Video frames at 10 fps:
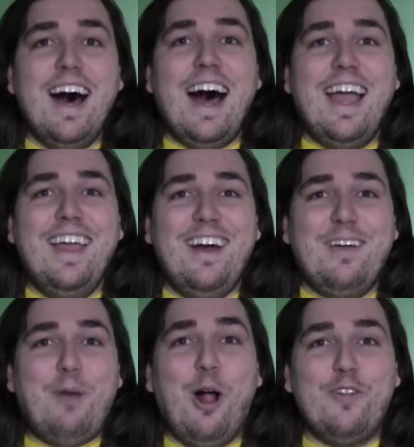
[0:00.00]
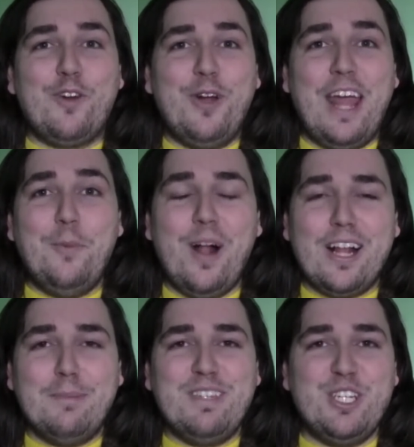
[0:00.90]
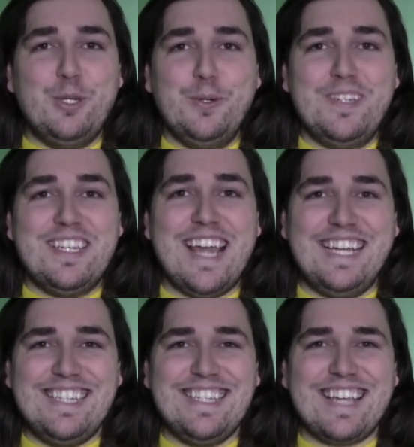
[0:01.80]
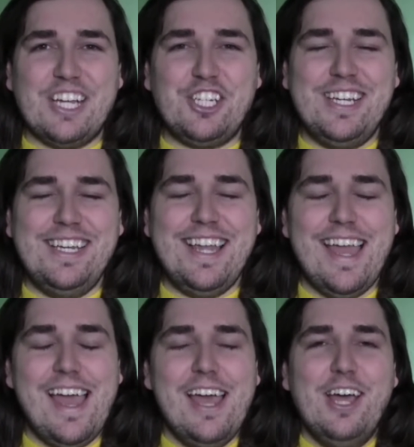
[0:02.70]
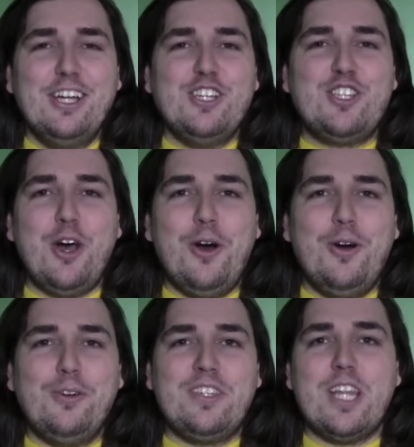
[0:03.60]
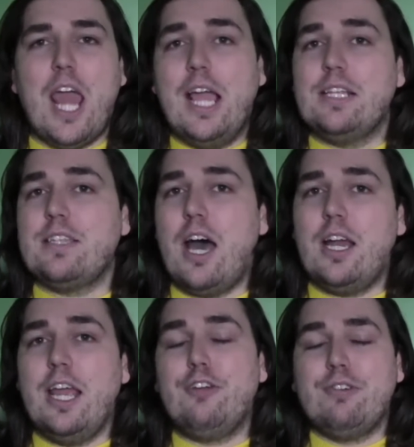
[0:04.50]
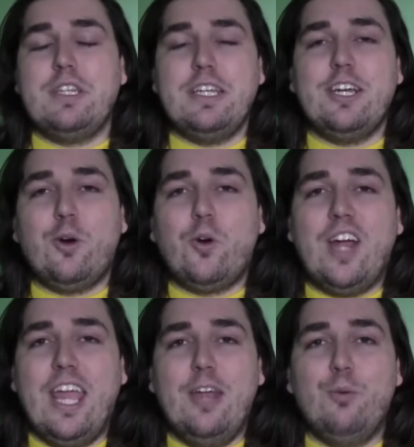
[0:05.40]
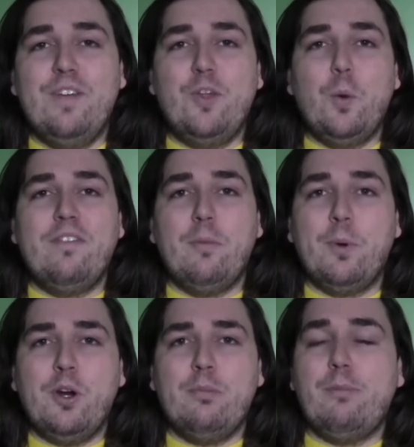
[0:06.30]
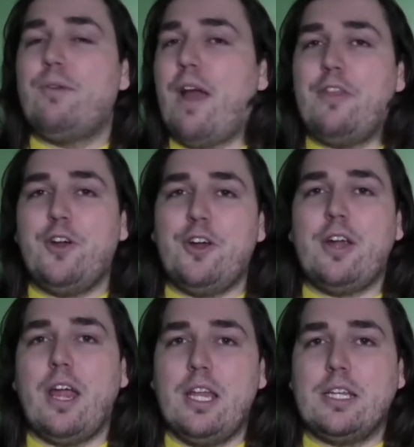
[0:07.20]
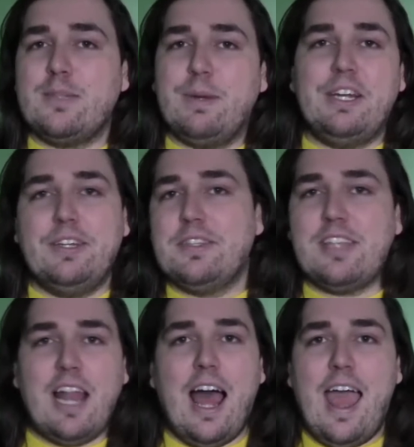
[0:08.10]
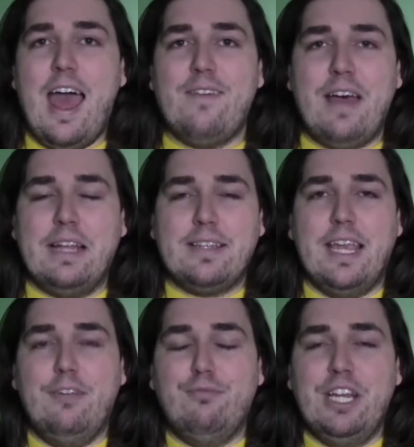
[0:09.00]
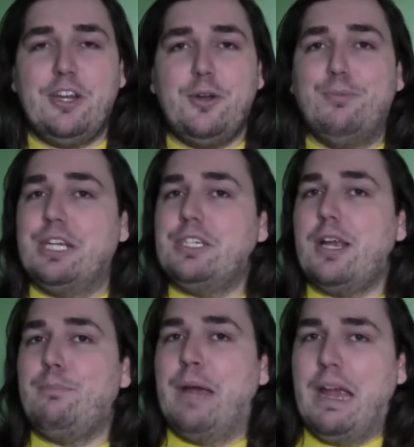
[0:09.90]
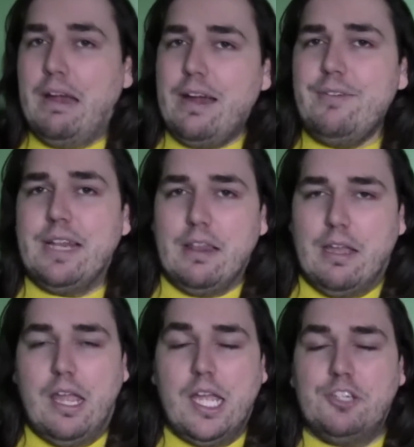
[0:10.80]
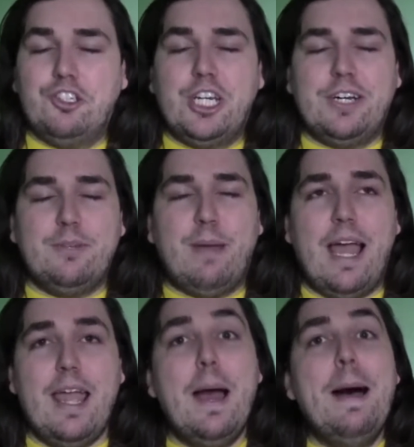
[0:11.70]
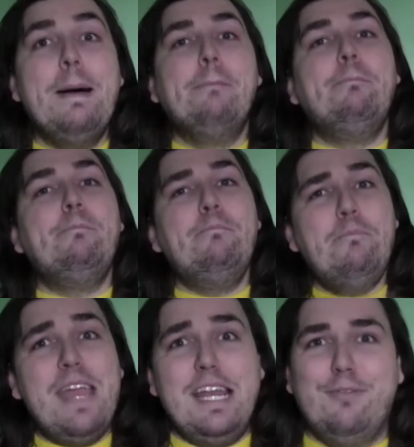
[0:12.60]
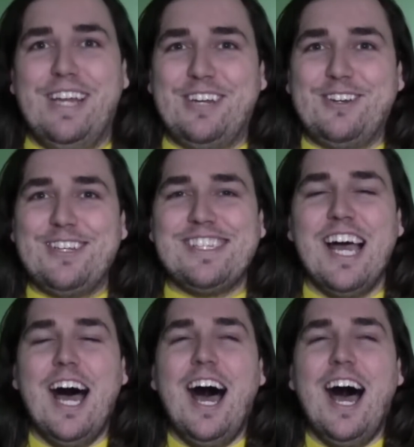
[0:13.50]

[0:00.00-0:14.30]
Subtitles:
Hi, I'm Oliver, and welcome to today's discussion. So today is not a critique or a review of a book, but rather an experience that I have as a reader, which apparently is shared by many readers.